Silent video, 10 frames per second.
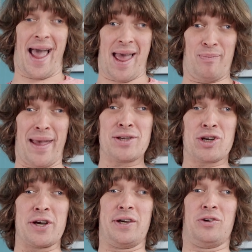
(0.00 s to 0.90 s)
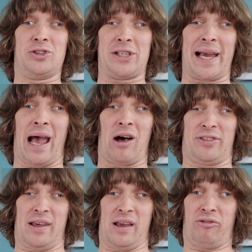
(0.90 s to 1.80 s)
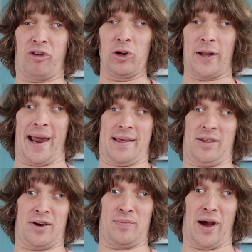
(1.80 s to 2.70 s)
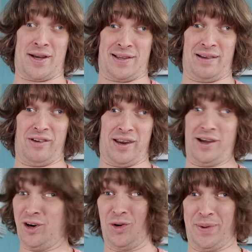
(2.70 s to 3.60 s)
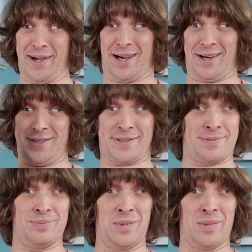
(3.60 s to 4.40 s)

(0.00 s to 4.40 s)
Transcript: And make sure you check out the full-length unboxing video because